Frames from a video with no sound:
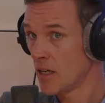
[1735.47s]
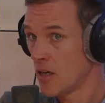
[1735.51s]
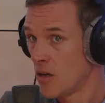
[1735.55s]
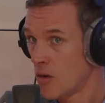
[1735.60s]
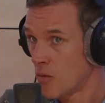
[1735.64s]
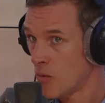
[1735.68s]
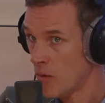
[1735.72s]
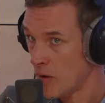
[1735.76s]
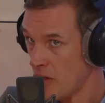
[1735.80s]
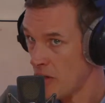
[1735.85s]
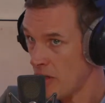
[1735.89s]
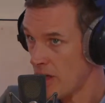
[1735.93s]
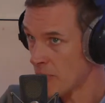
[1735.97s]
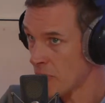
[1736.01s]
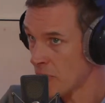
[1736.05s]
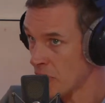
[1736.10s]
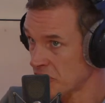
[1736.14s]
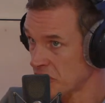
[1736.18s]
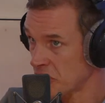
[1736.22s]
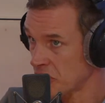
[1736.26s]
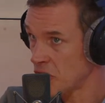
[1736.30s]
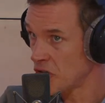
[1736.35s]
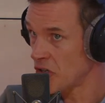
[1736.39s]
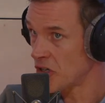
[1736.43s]
whether that
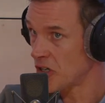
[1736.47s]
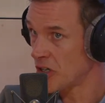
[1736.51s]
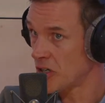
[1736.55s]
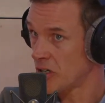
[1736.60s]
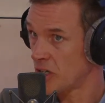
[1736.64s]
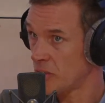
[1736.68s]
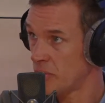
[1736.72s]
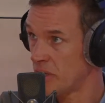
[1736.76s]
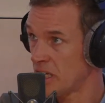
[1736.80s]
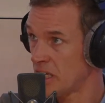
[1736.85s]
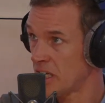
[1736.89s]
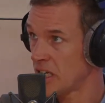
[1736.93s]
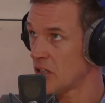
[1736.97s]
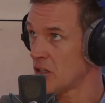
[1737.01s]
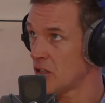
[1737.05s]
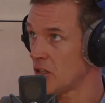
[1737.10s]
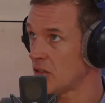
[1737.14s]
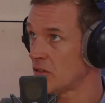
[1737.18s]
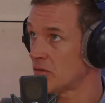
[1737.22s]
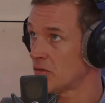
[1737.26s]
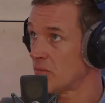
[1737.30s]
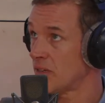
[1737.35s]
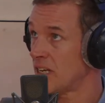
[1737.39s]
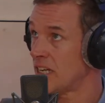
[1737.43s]
prosecutor had been
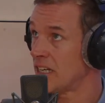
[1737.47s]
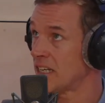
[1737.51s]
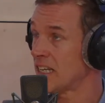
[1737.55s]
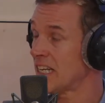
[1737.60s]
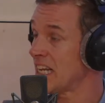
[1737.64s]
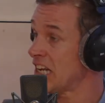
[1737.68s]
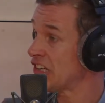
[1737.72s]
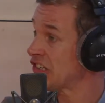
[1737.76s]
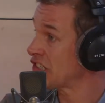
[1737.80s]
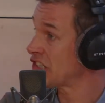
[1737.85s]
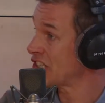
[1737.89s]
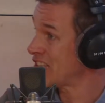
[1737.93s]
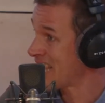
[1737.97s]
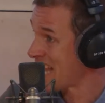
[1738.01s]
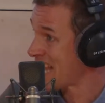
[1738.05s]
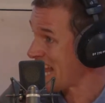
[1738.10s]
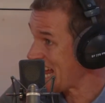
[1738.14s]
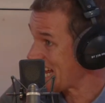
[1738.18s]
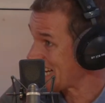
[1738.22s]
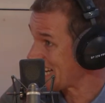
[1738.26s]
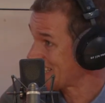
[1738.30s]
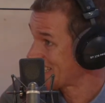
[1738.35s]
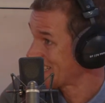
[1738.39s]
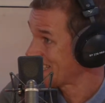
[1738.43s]
killed in connection to
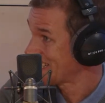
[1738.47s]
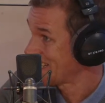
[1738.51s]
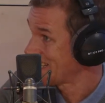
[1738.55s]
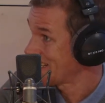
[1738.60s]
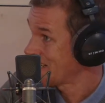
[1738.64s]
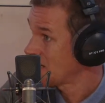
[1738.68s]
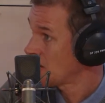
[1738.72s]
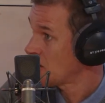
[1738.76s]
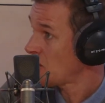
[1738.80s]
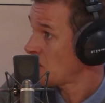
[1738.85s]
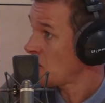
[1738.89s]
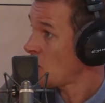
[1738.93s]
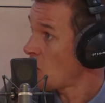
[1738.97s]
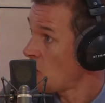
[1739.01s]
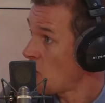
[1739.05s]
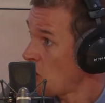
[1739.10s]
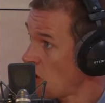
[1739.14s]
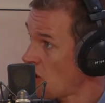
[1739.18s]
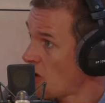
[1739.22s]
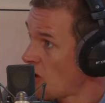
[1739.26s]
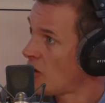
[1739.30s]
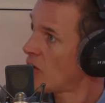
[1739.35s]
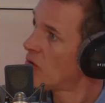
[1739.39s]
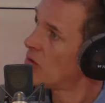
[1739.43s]
that
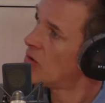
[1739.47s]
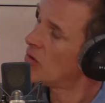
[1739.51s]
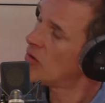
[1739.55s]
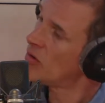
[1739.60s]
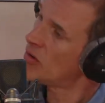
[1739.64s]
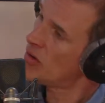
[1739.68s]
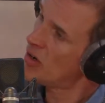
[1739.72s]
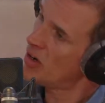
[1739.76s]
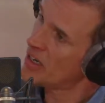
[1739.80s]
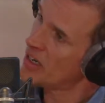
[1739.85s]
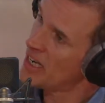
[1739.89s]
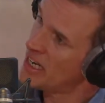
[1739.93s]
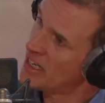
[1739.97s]
or in